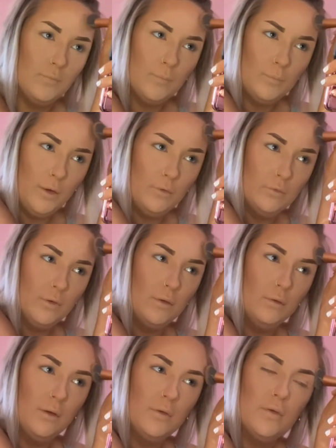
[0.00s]
the powder
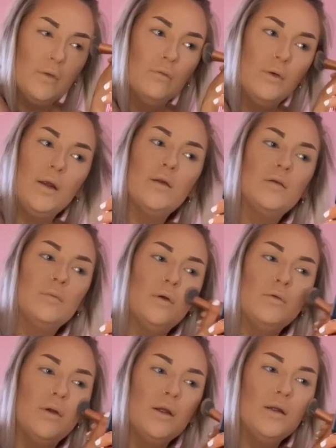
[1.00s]
into the rest of my
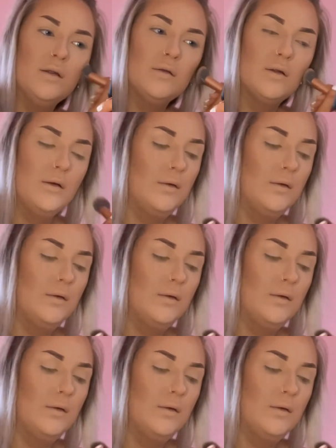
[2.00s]
face.